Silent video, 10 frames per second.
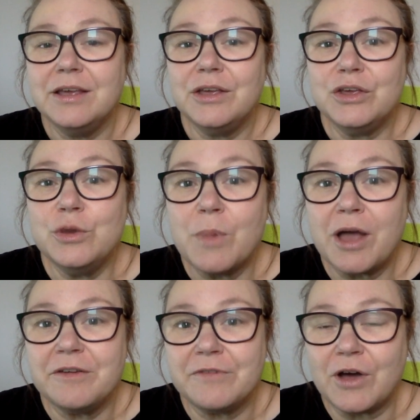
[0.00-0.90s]
You
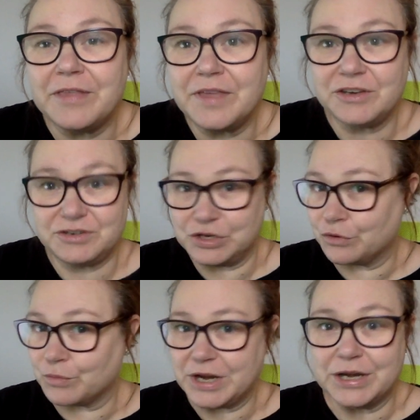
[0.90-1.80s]
might find that you
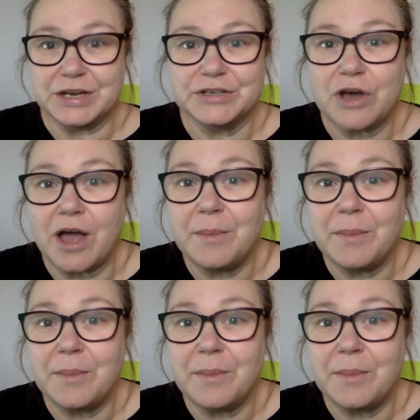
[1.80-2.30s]
can read an entire